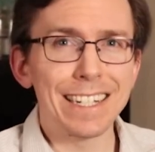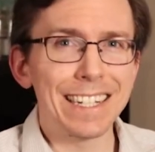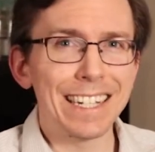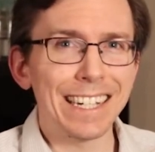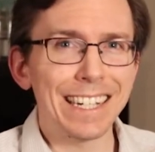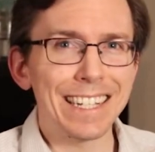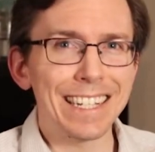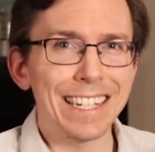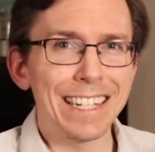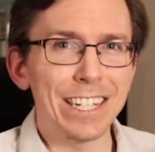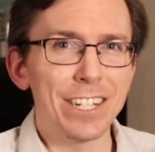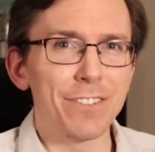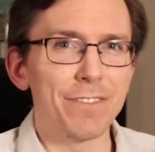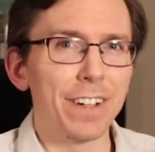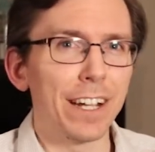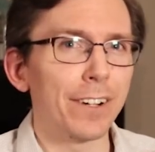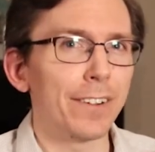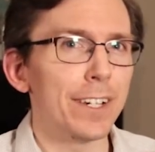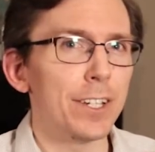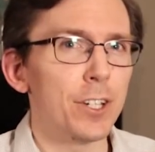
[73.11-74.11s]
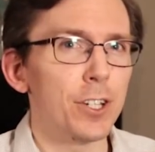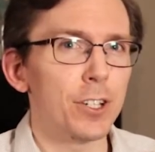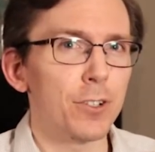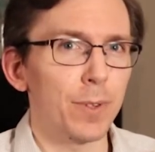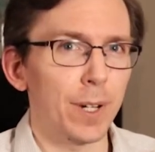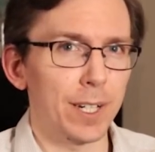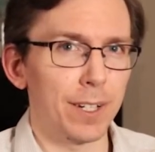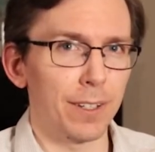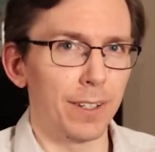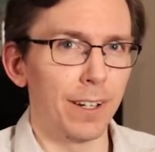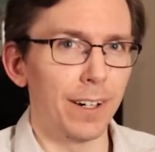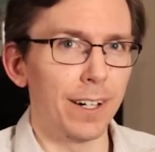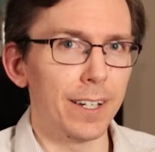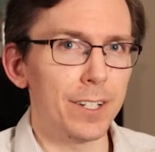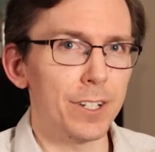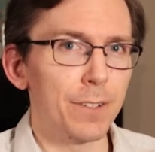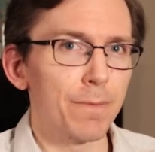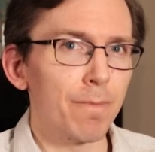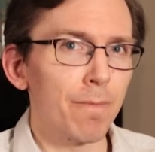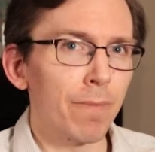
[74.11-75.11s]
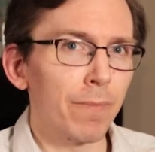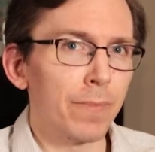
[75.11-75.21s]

6 is very strict laws.